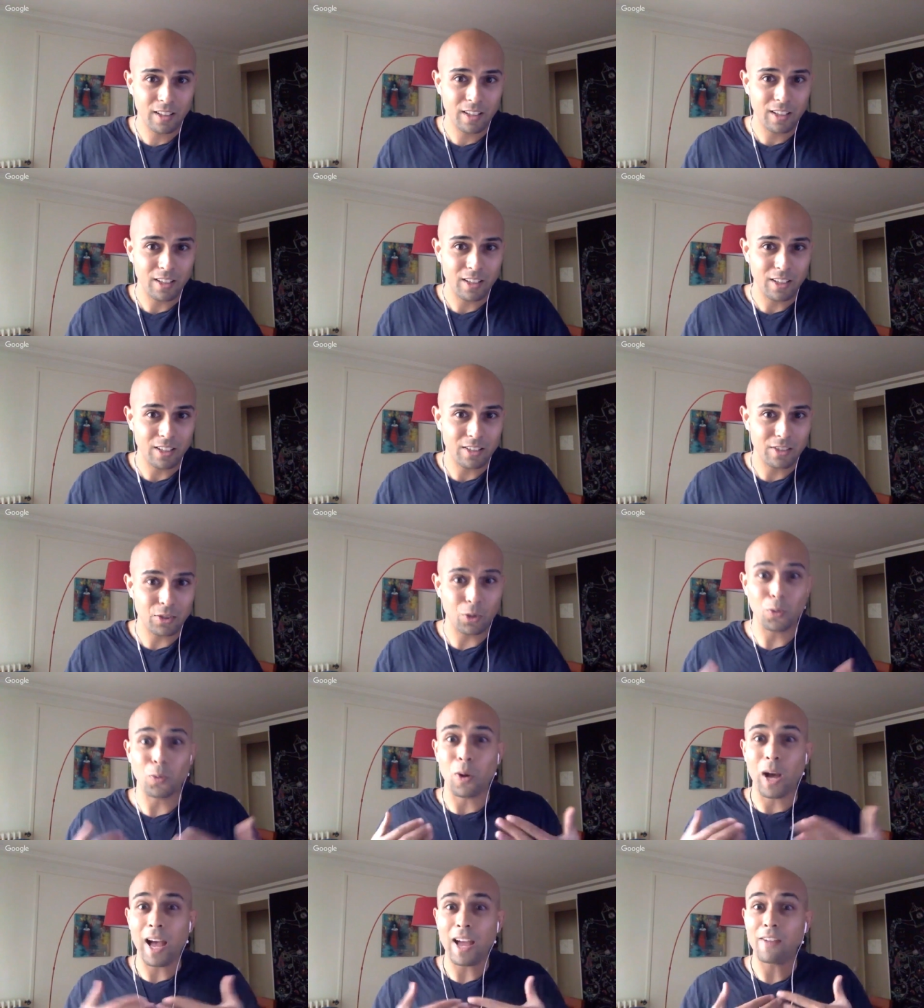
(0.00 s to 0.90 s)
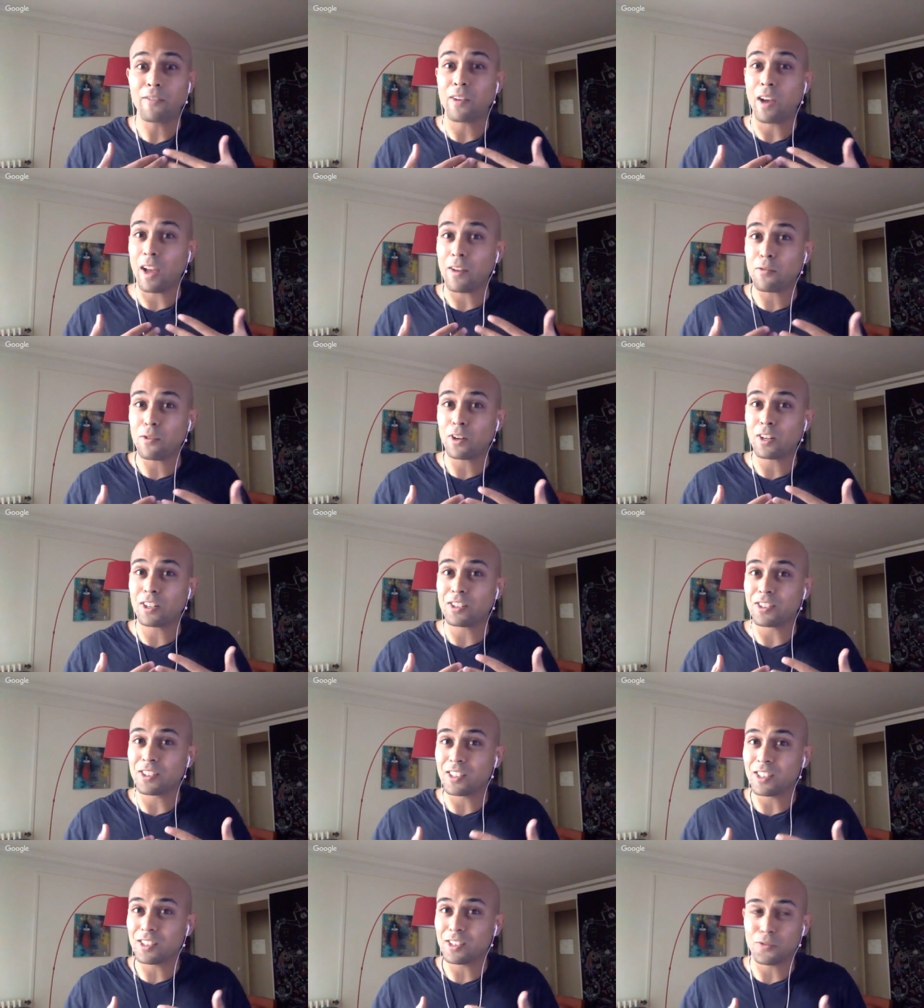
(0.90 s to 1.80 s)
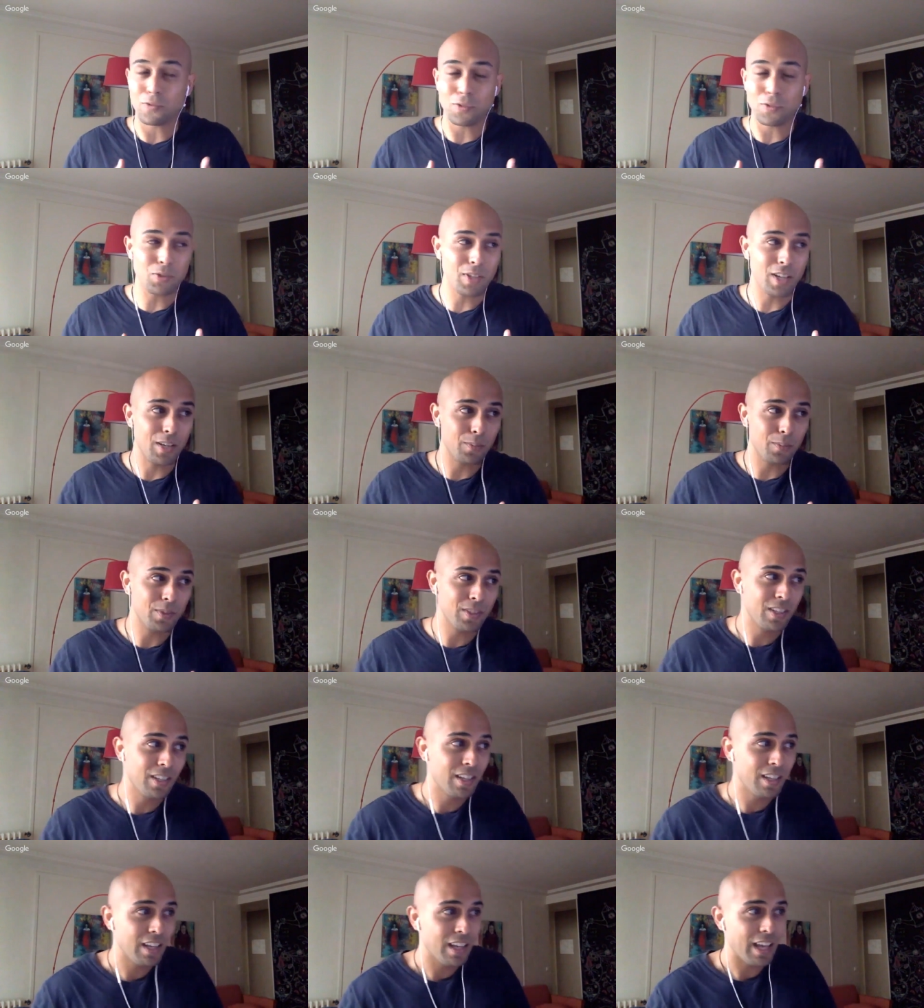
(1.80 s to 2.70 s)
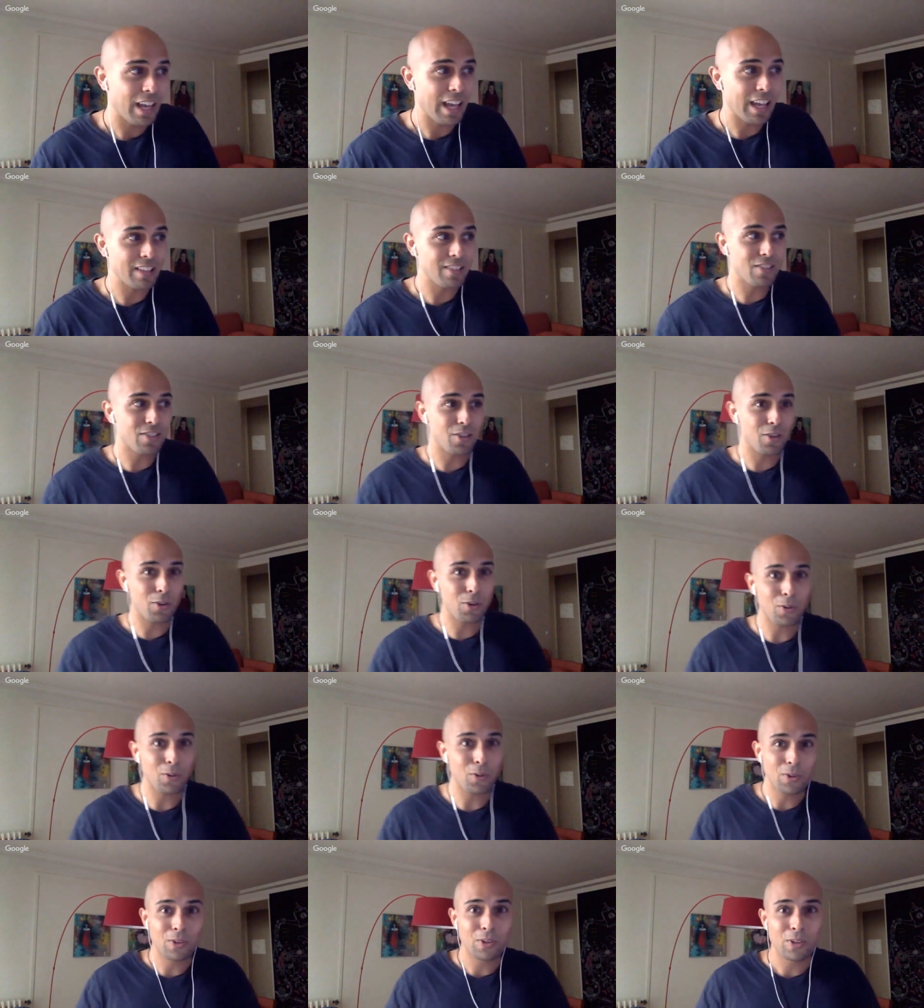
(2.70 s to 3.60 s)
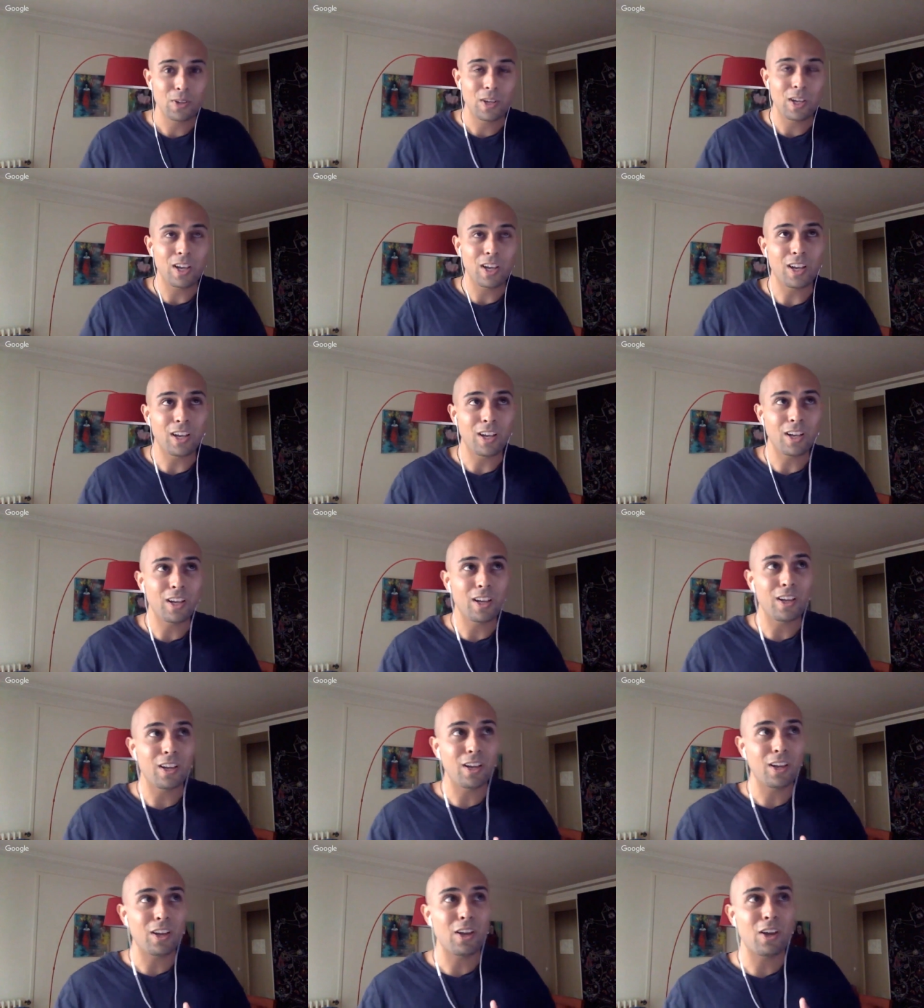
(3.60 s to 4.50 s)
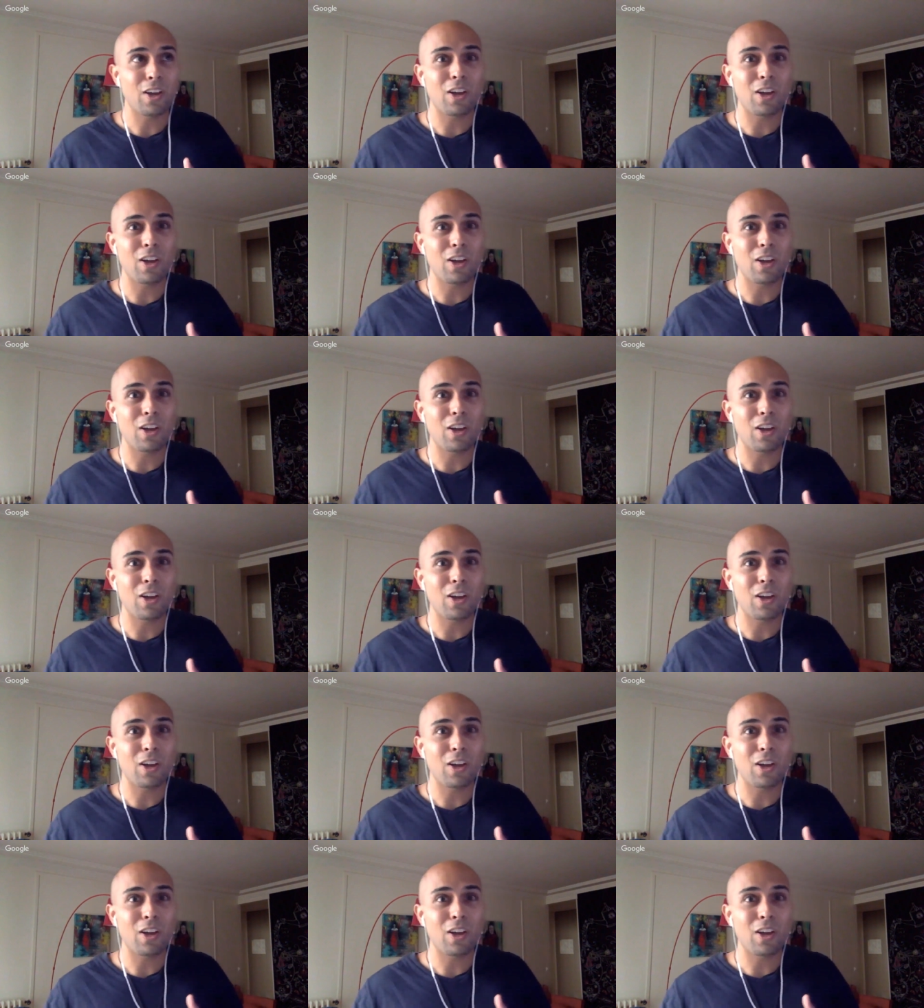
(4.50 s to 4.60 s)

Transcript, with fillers: Yeah. So I've I've run into this a few times, and so uh,